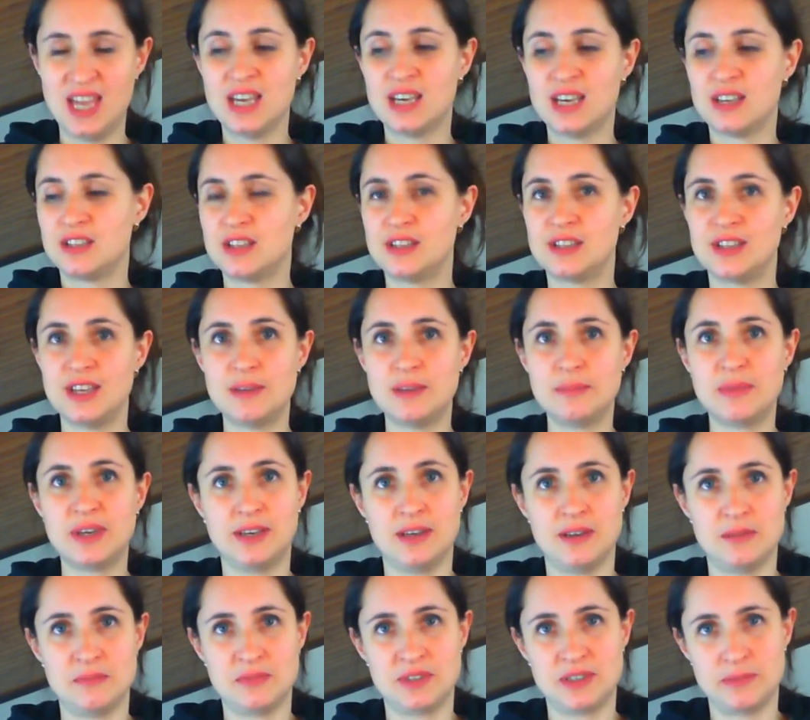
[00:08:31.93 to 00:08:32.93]
The thing
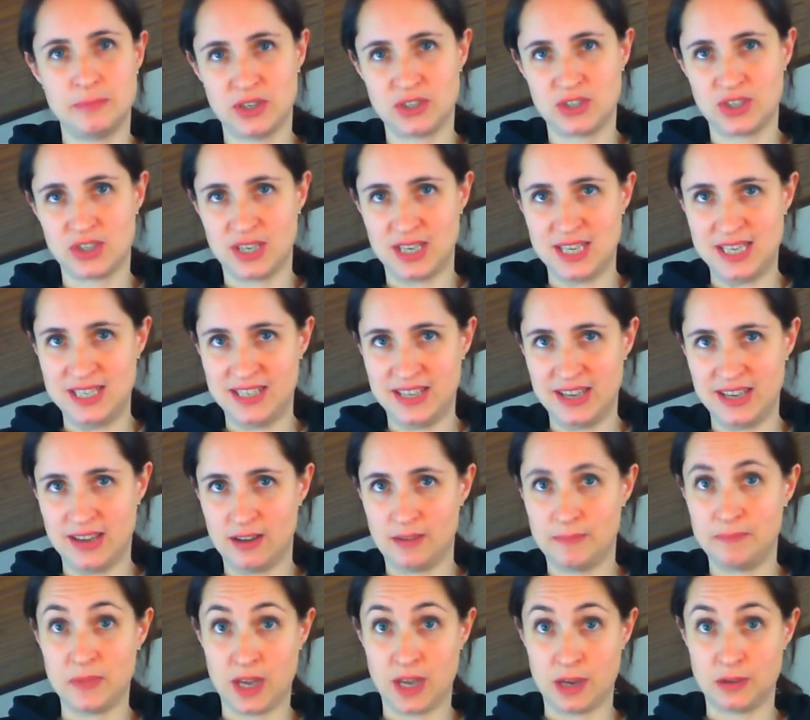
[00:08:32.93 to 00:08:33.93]
becomes much easier
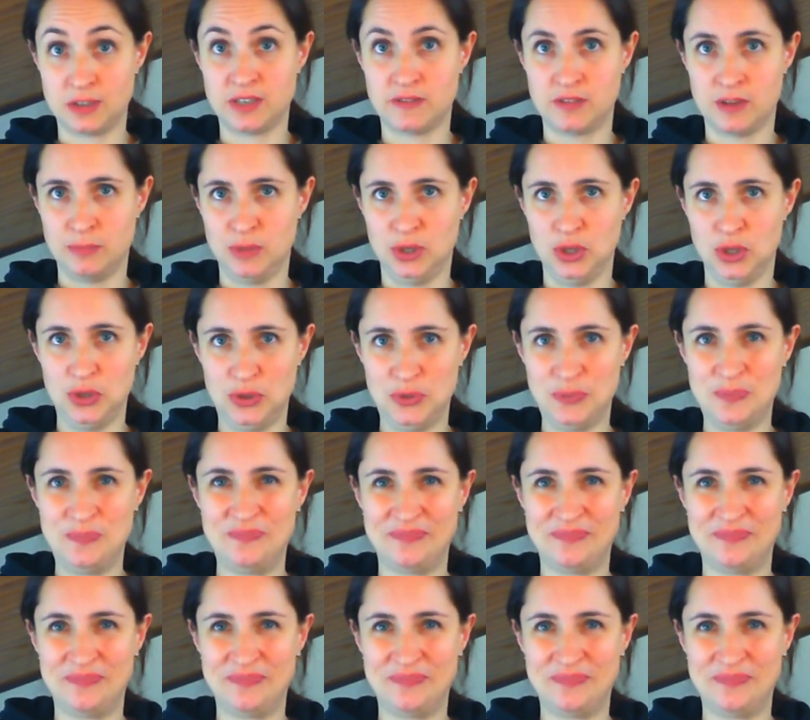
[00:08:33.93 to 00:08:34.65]
out of the blue.